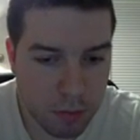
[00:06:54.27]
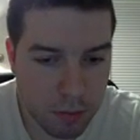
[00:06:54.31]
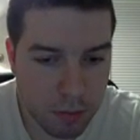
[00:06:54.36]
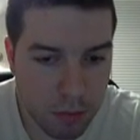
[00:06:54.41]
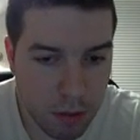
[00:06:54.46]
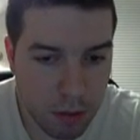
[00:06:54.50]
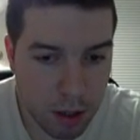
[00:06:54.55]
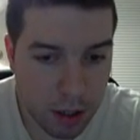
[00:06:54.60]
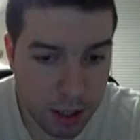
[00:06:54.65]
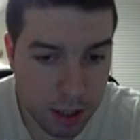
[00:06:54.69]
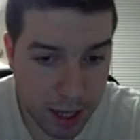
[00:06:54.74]

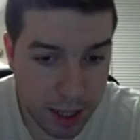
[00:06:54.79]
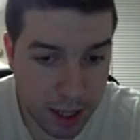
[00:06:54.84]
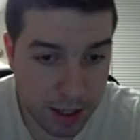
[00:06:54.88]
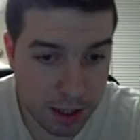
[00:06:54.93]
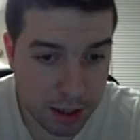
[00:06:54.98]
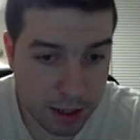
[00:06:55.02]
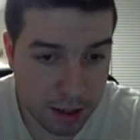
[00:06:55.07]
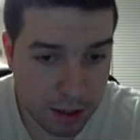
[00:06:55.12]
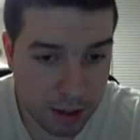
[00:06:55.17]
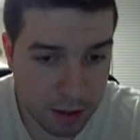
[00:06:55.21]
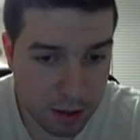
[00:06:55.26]
getting
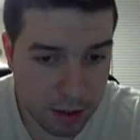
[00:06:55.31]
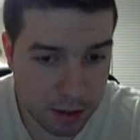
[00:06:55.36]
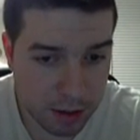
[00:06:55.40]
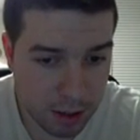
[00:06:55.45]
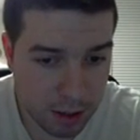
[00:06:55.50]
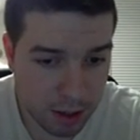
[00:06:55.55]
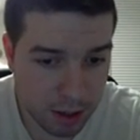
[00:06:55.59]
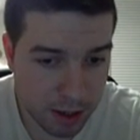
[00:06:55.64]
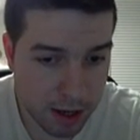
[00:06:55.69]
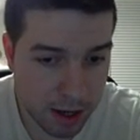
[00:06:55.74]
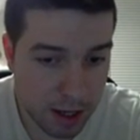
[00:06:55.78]

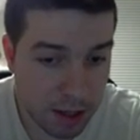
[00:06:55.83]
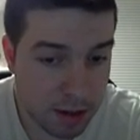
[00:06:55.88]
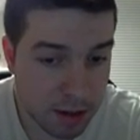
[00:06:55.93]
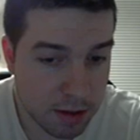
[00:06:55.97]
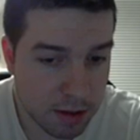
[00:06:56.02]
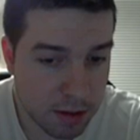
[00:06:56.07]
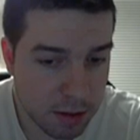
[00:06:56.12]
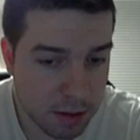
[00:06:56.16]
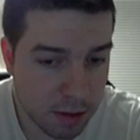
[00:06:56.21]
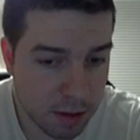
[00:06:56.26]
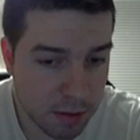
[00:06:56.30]
delayed
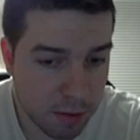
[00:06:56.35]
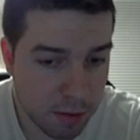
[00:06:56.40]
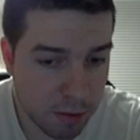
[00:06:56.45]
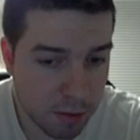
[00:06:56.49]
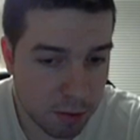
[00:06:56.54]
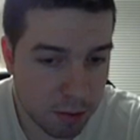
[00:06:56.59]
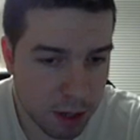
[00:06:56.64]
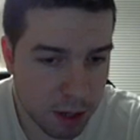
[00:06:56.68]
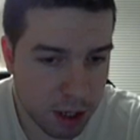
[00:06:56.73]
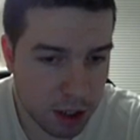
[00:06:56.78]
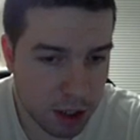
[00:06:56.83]

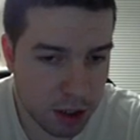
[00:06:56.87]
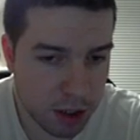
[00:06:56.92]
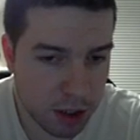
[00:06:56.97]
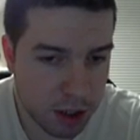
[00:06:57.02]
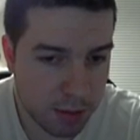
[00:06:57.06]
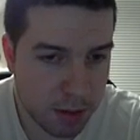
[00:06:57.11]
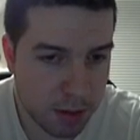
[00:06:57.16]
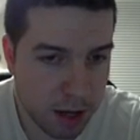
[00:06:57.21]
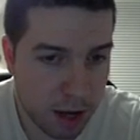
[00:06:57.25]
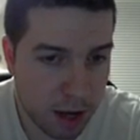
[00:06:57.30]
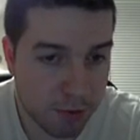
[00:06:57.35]
information, I mean,
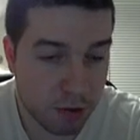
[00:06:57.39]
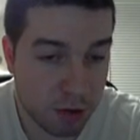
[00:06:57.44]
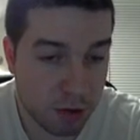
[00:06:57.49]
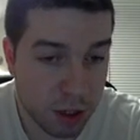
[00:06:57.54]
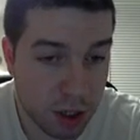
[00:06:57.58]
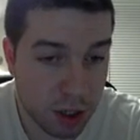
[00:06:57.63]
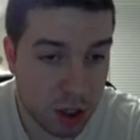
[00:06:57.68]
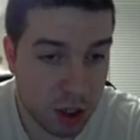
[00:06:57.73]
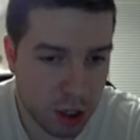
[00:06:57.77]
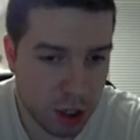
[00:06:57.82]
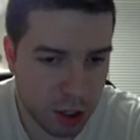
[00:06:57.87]
after
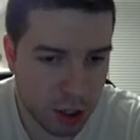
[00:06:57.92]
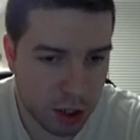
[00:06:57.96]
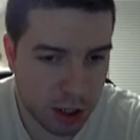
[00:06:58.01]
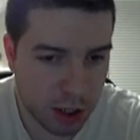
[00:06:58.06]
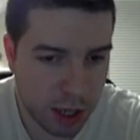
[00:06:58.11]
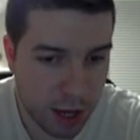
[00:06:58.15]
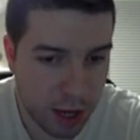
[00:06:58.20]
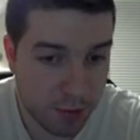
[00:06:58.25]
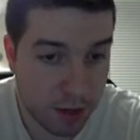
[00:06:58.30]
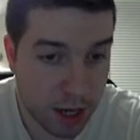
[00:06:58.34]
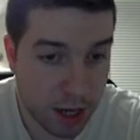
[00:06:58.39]
initially not
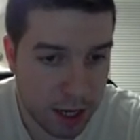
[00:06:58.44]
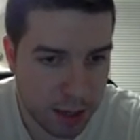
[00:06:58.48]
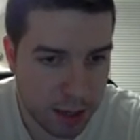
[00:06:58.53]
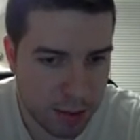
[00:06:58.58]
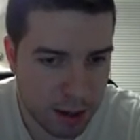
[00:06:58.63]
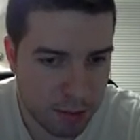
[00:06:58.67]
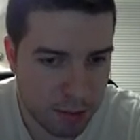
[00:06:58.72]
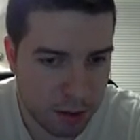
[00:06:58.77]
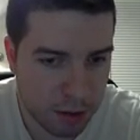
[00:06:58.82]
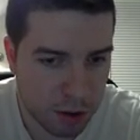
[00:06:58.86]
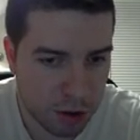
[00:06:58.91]
having any
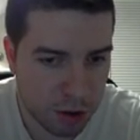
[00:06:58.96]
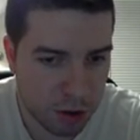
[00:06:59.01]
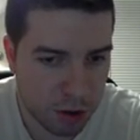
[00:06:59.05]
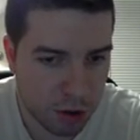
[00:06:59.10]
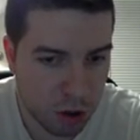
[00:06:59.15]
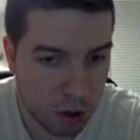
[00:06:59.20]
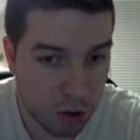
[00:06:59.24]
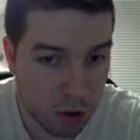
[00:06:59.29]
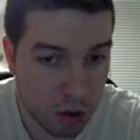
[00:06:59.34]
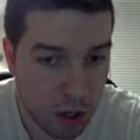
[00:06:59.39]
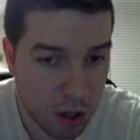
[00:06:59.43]
map
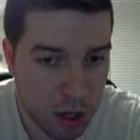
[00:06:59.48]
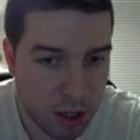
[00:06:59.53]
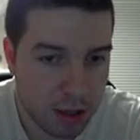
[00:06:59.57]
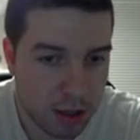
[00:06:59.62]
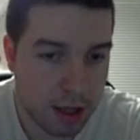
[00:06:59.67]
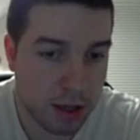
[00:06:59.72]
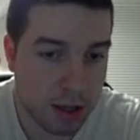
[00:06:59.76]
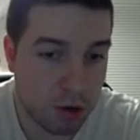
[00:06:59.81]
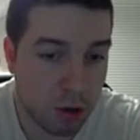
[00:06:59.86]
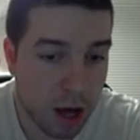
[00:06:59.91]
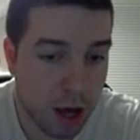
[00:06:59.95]
control, then
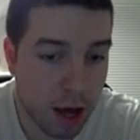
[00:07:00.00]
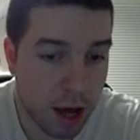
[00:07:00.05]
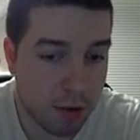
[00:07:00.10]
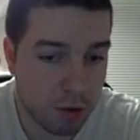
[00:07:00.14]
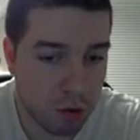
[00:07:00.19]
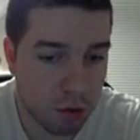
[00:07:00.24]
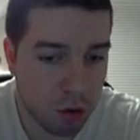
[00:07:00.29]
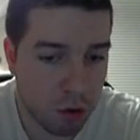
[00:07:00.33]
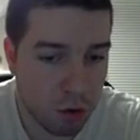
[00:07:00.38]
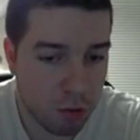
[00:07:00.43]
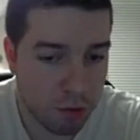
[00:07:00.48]
you have to
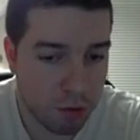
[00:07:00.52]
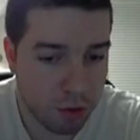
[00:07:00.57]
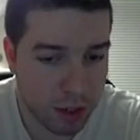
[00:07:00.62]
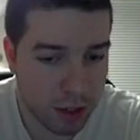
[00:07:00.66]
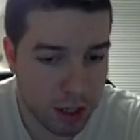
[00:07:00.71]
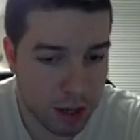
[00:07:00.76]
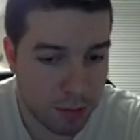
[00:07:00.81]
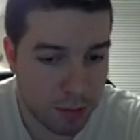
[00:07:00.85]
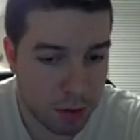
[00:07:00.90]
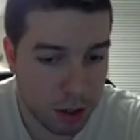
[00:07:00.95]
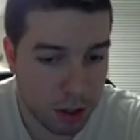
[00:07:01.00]
go for
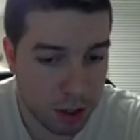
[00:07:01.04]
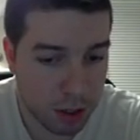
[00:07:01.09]
something, it